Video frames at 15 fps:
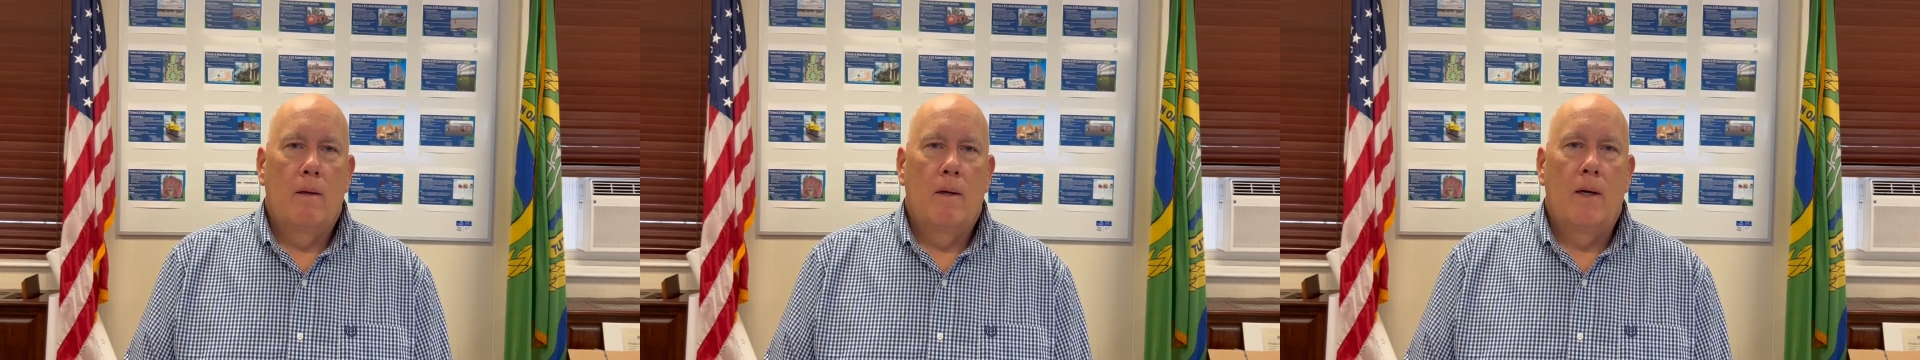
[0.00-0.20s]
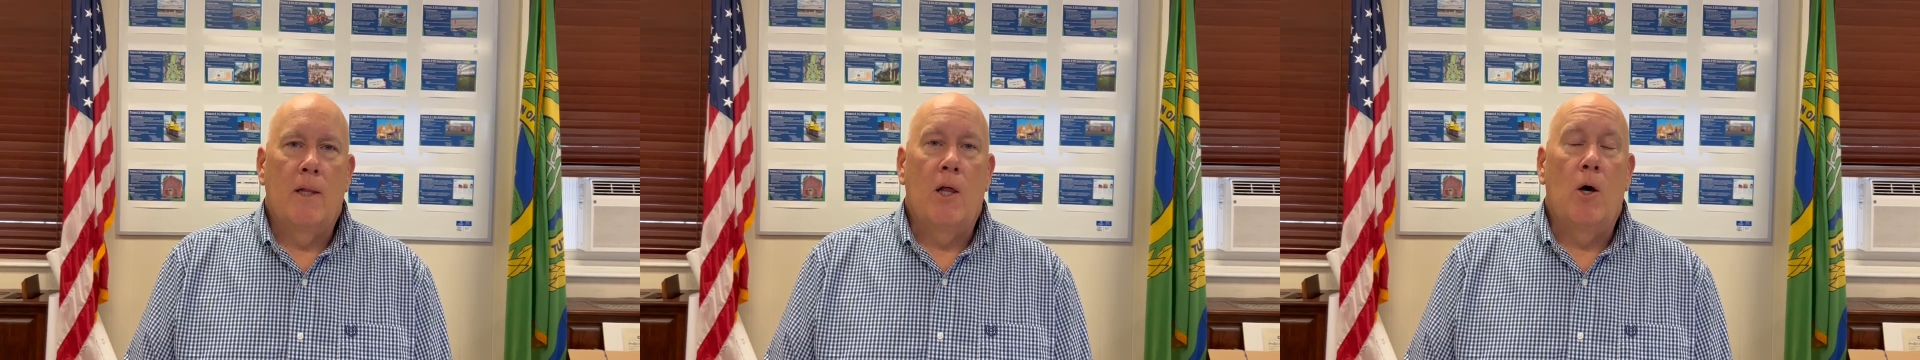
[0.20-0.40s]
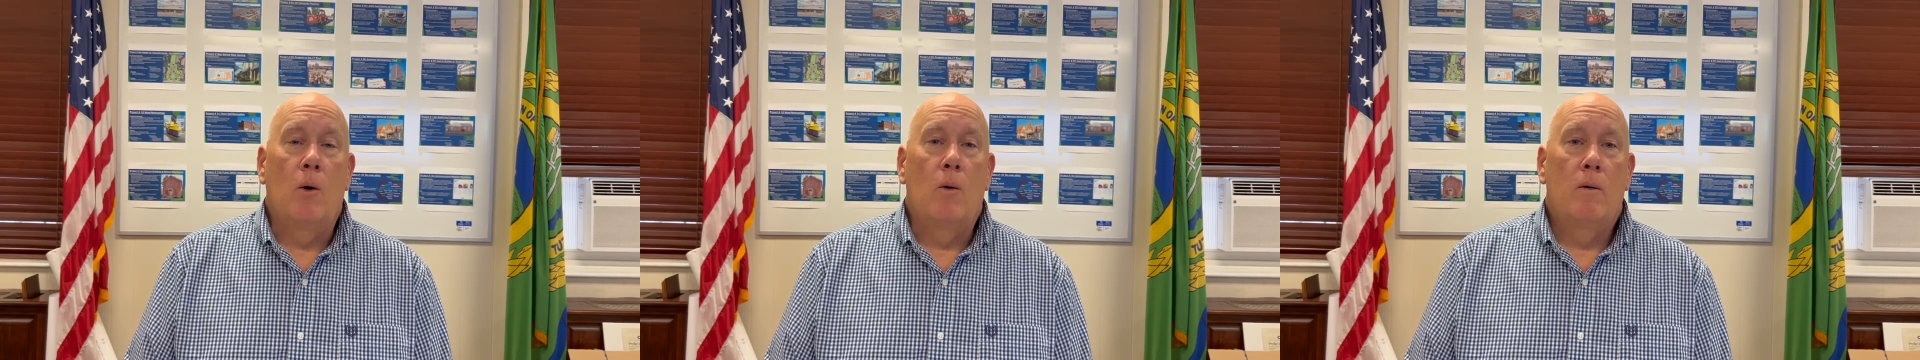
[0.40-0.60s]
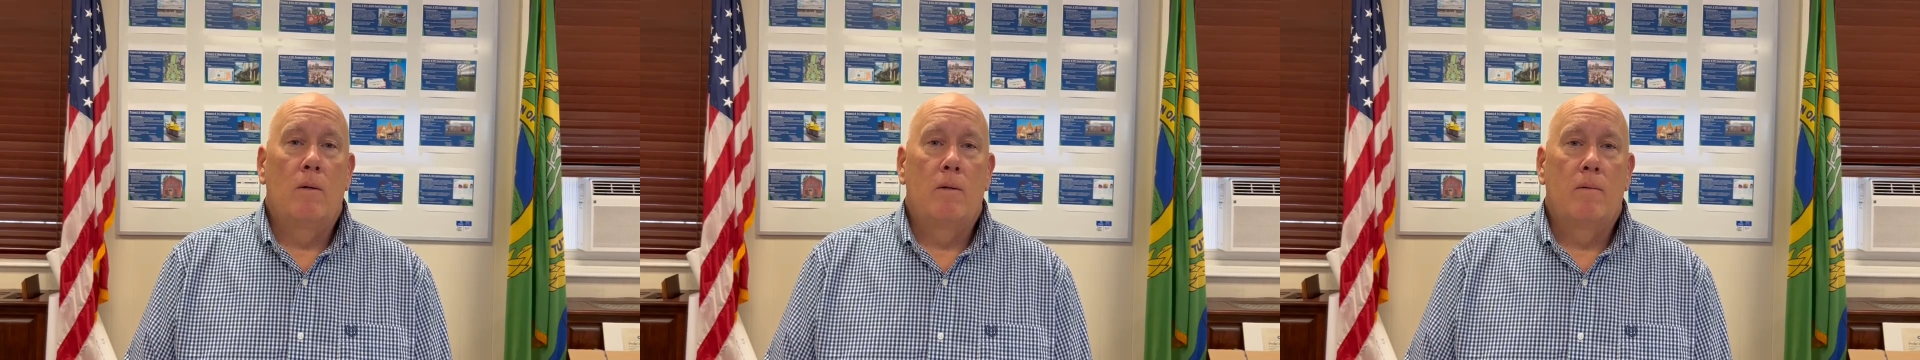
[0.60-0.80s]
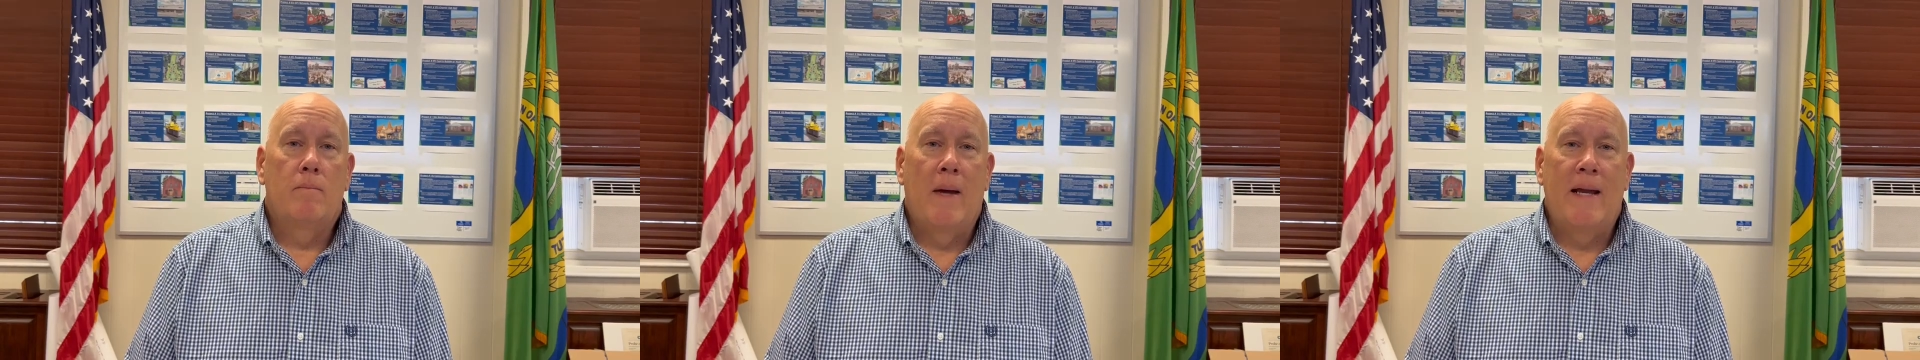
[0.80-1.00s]
Hello,
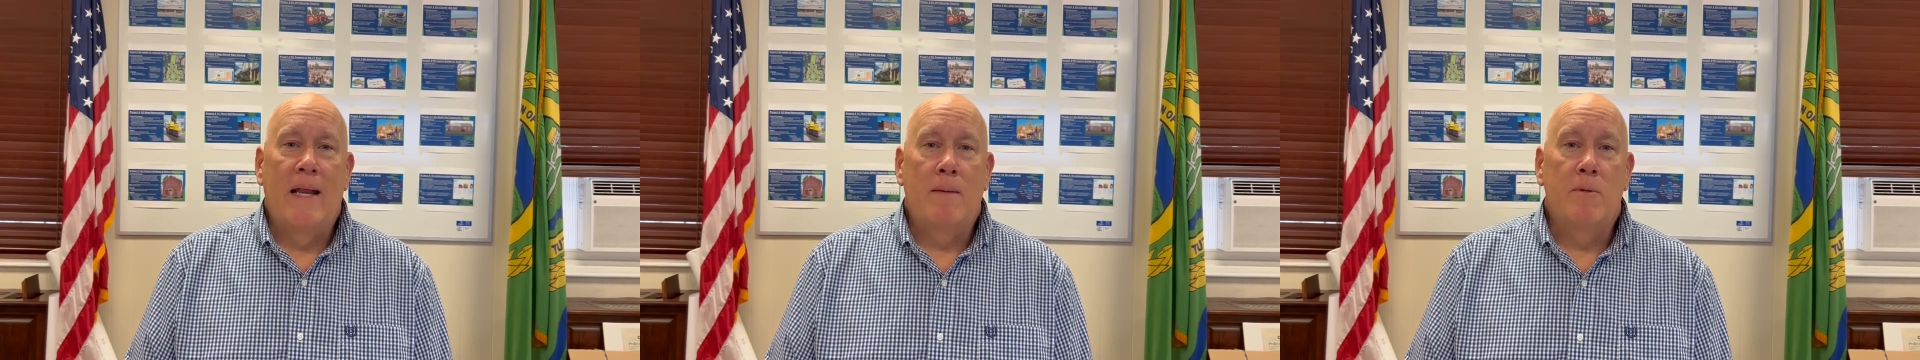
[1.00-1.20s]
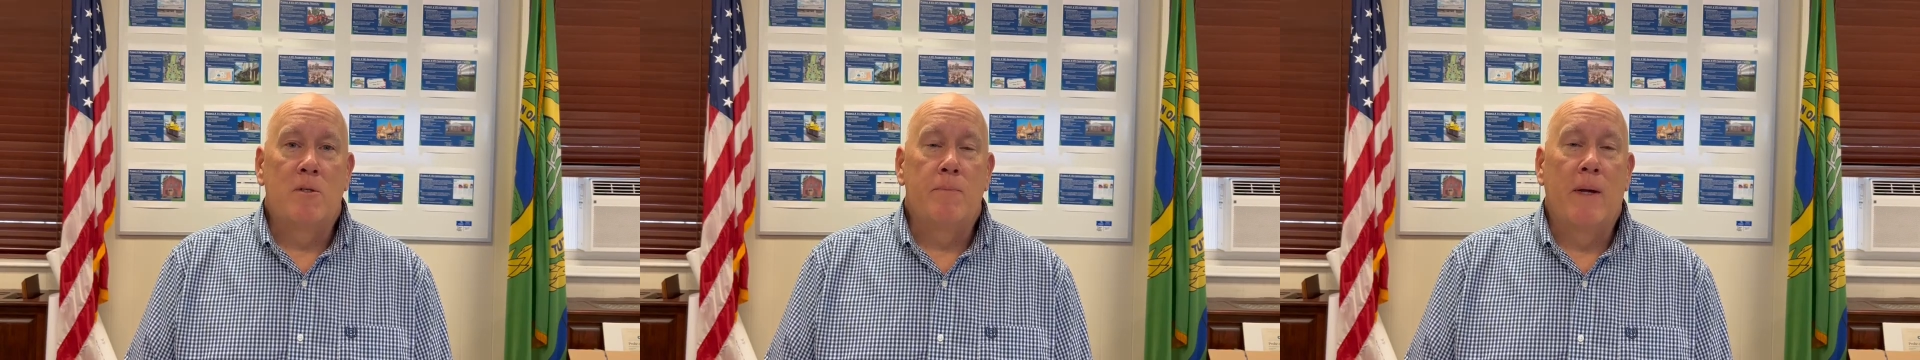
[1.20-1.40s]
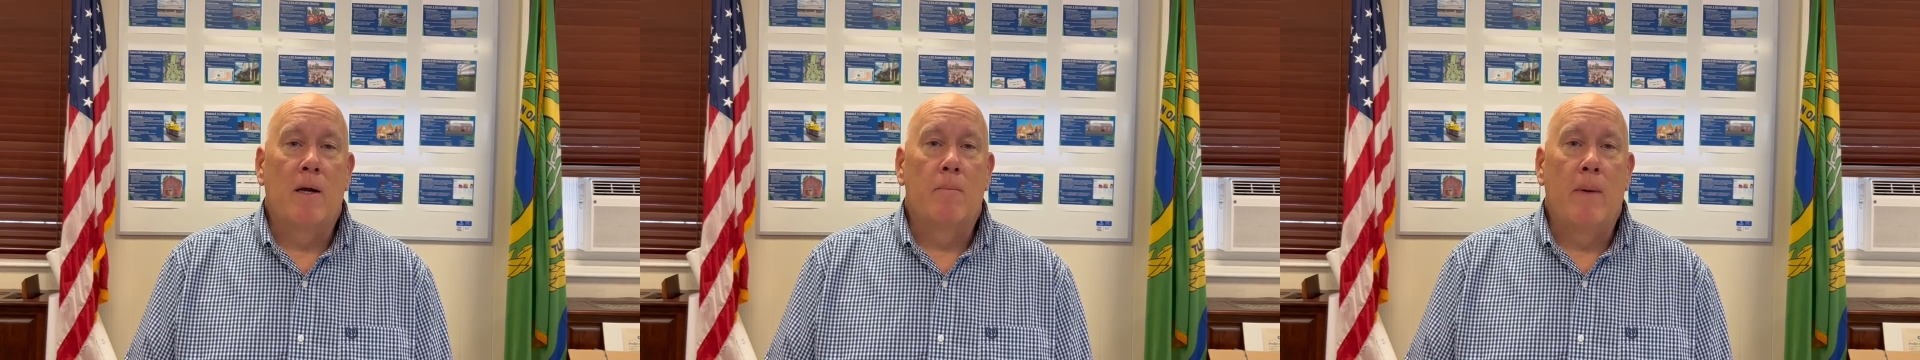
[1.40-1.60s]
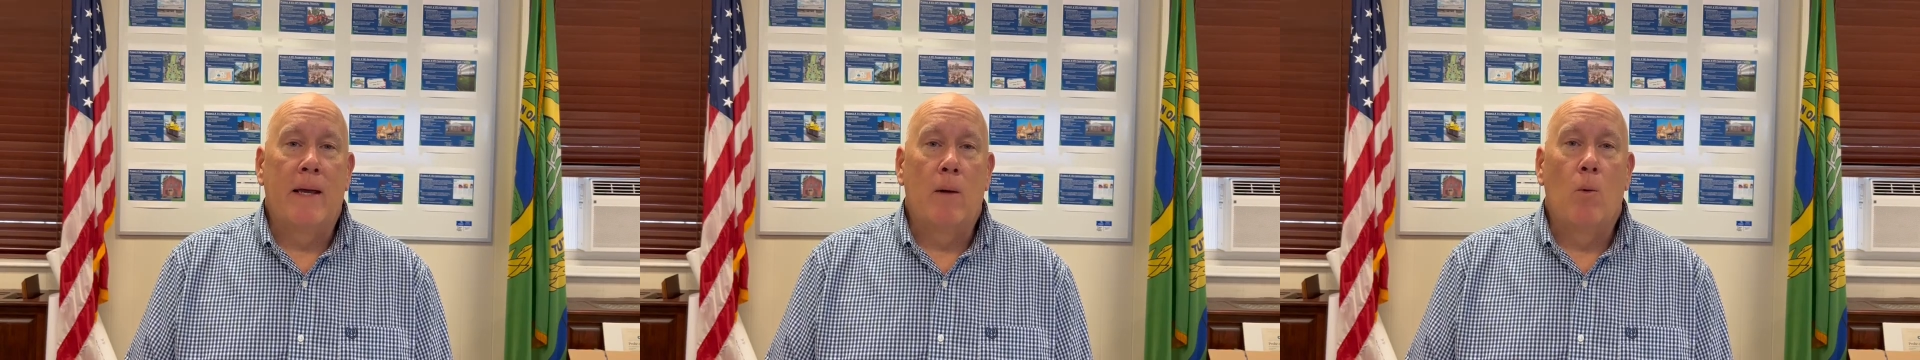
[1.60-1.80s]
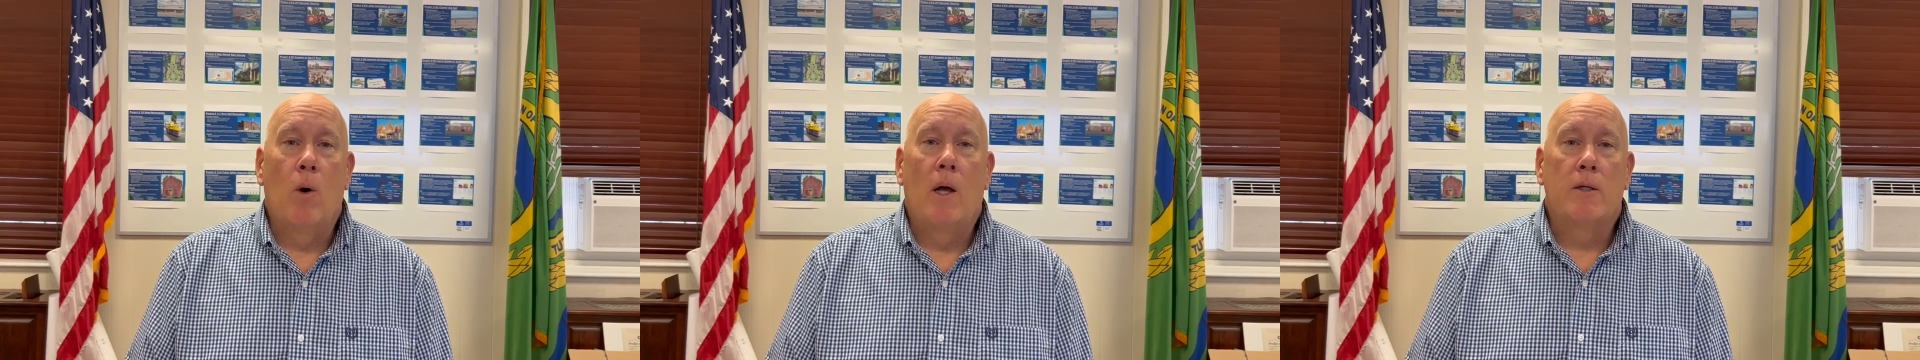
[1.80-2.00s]
my name is Mayor
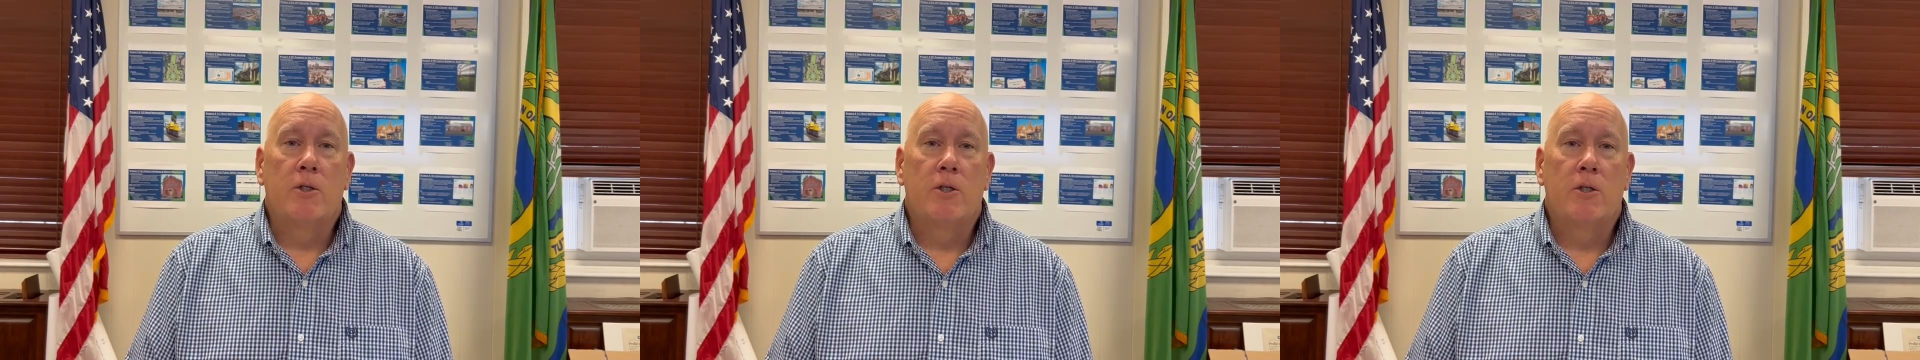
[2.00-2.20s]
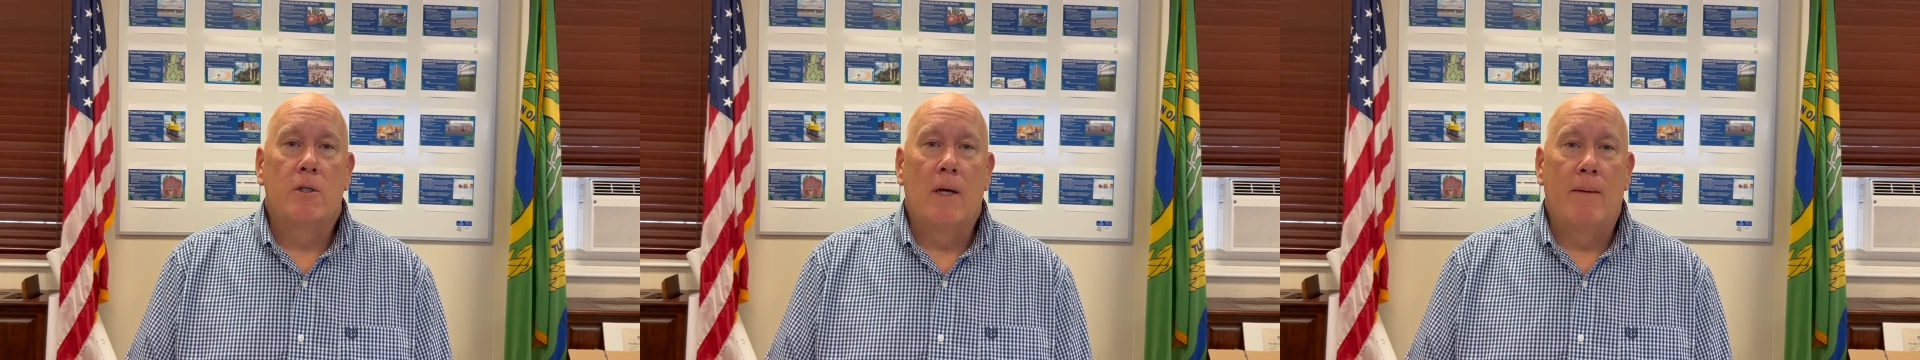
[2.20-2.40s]
Mike Walsh.